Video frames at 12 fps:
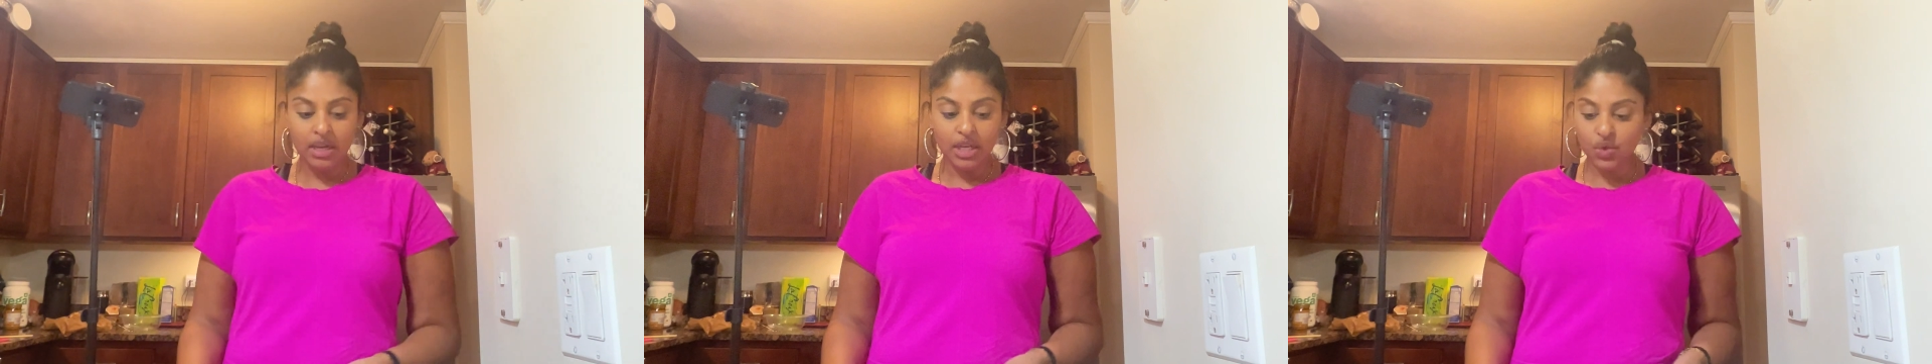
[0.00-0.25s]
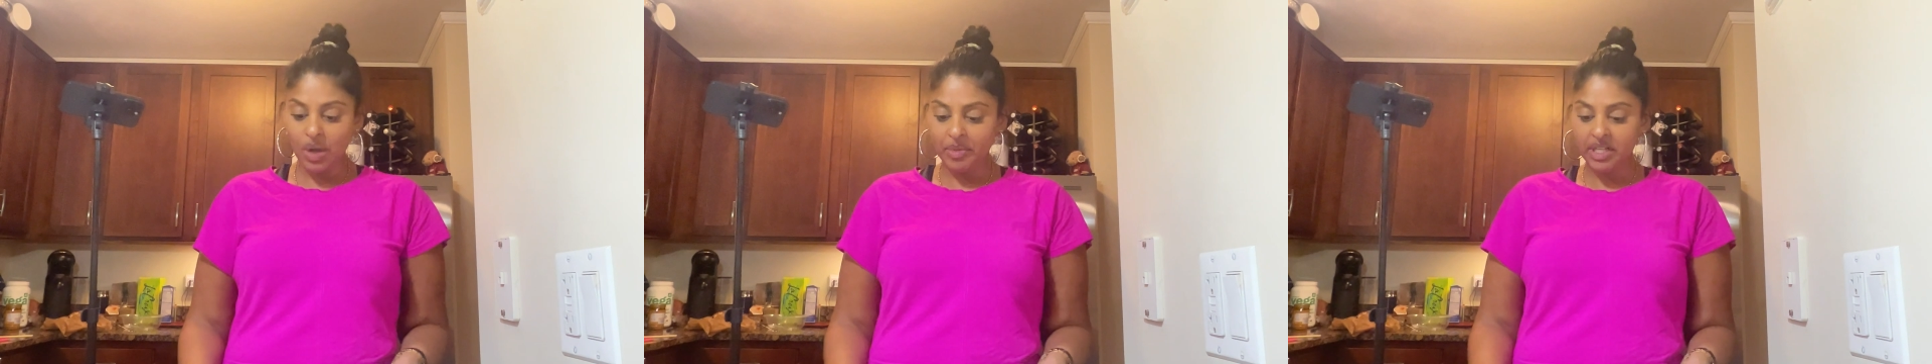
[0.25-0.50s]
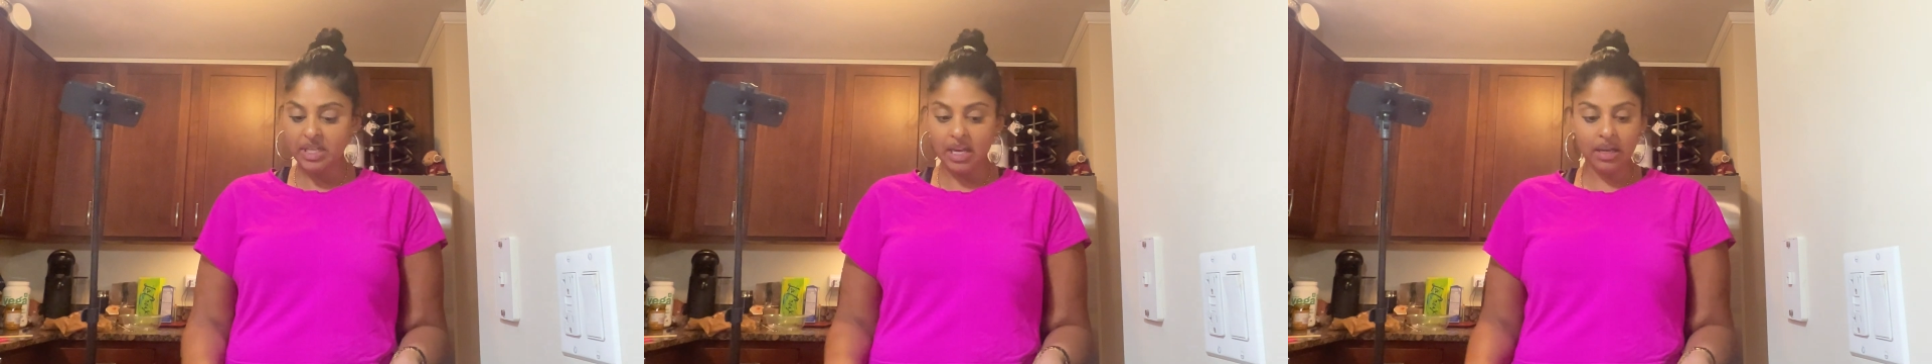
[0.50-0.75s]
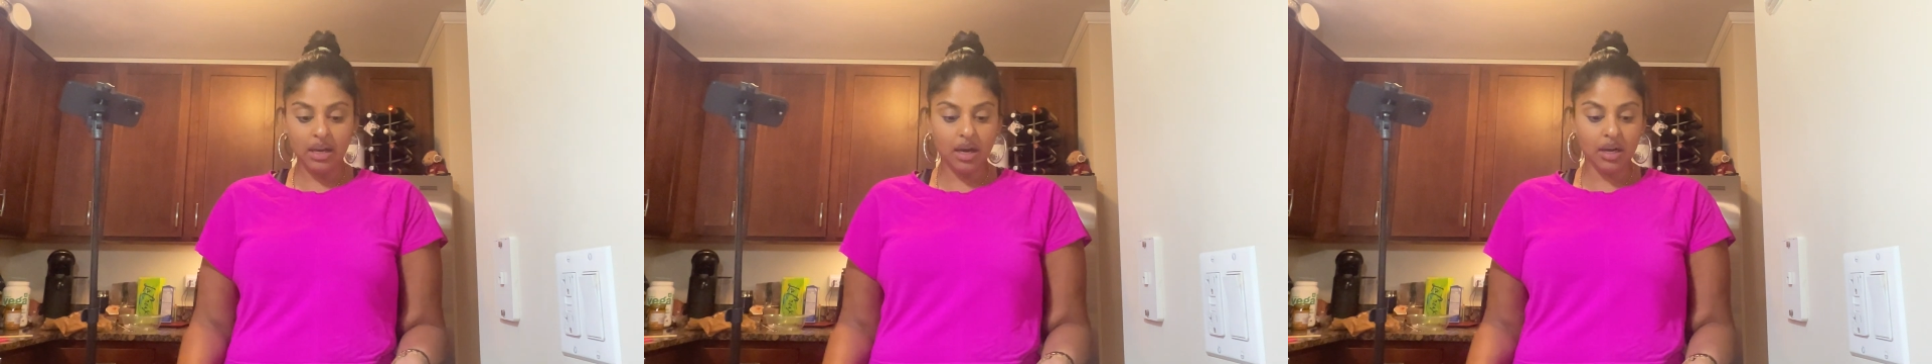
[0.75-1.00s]
So I'm gonna take
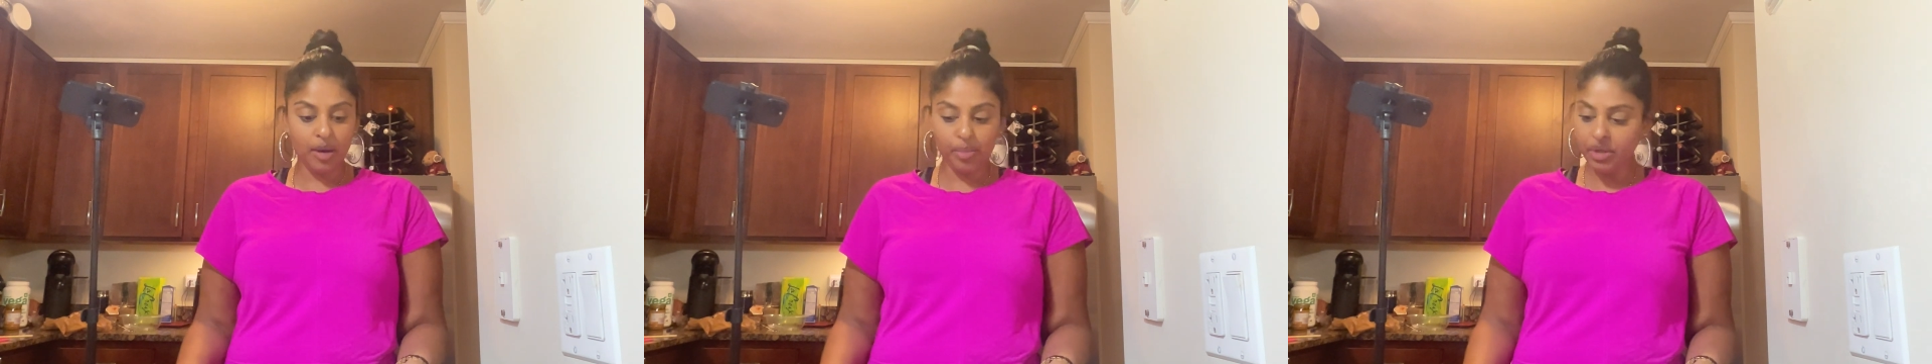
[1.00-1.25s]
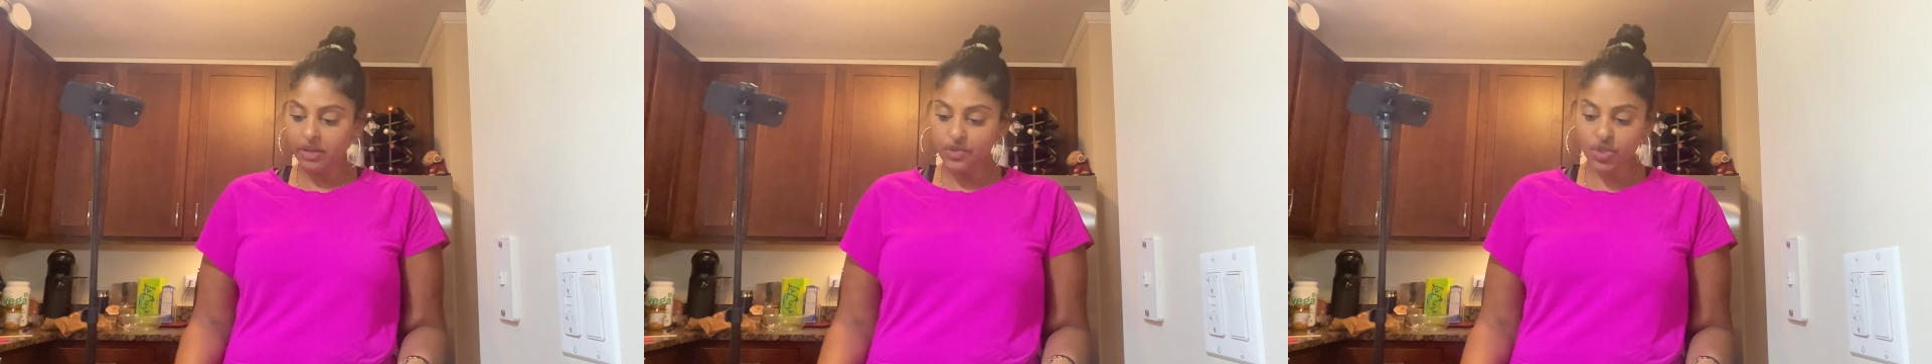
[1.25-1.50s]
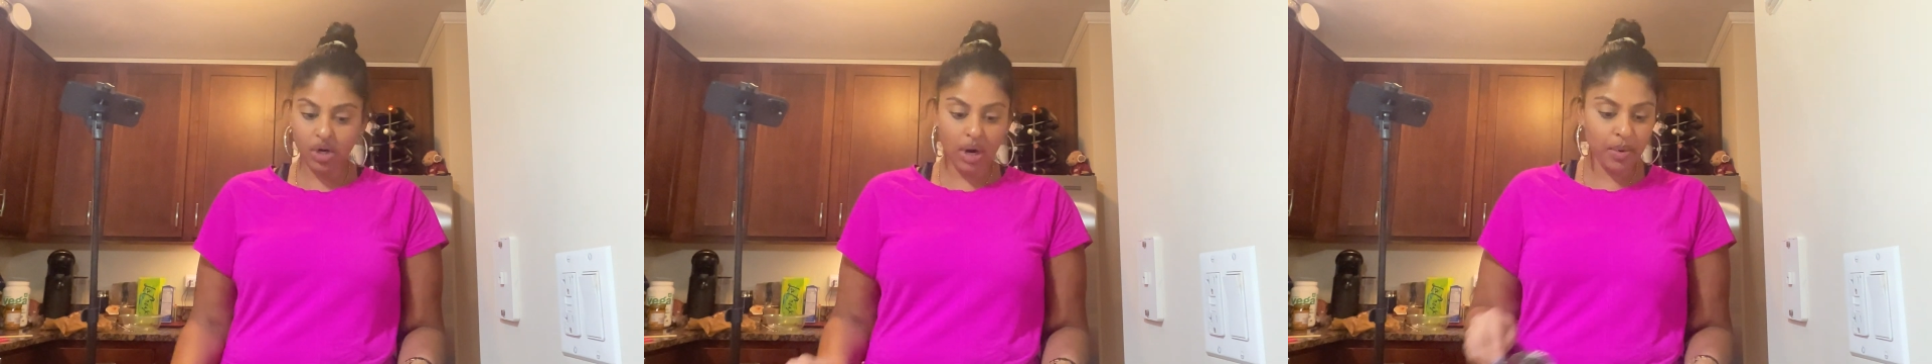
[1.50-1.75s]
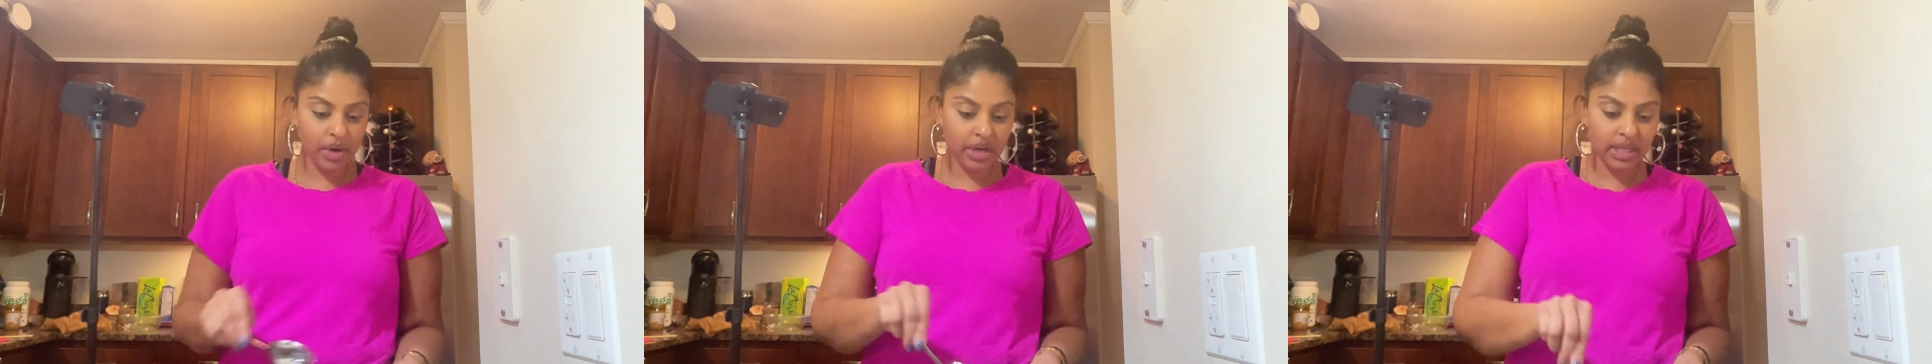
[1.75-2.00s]
a couple of
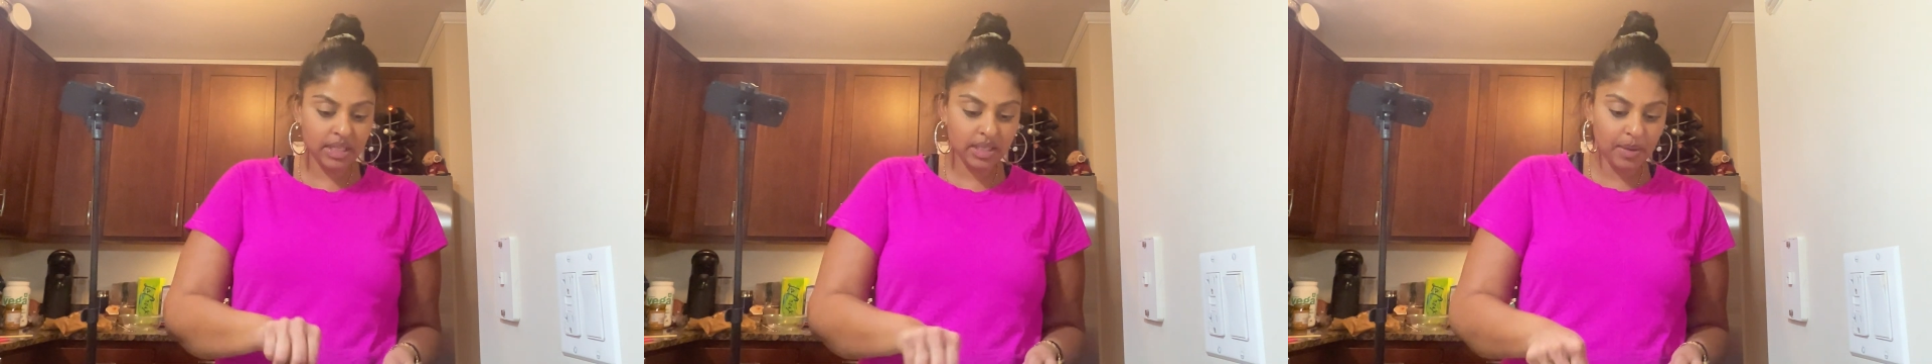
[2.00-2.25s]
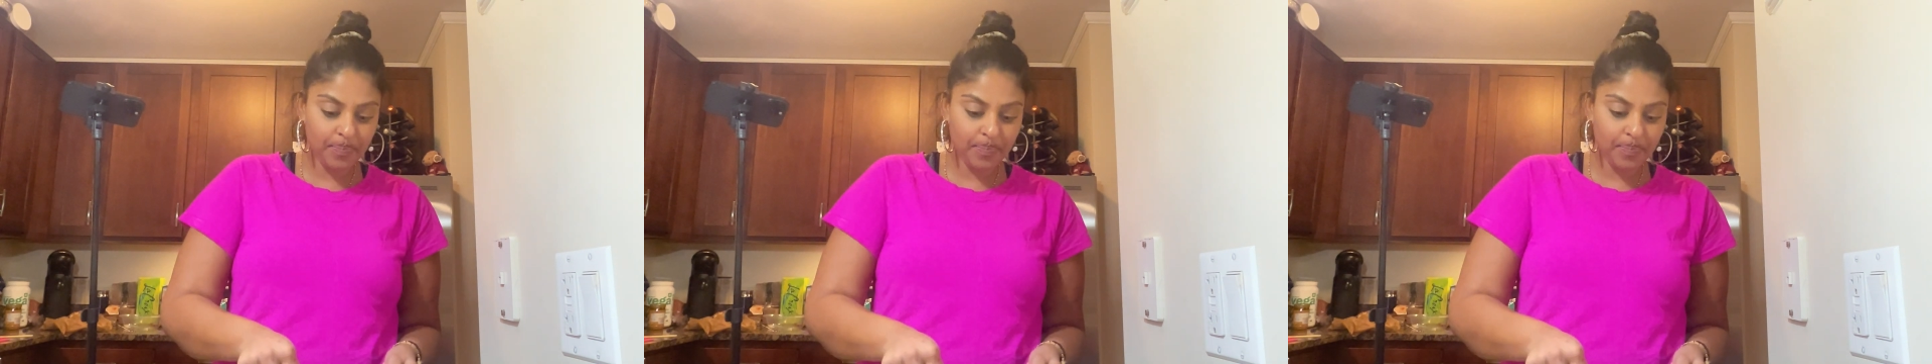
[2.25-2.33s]
strawberries,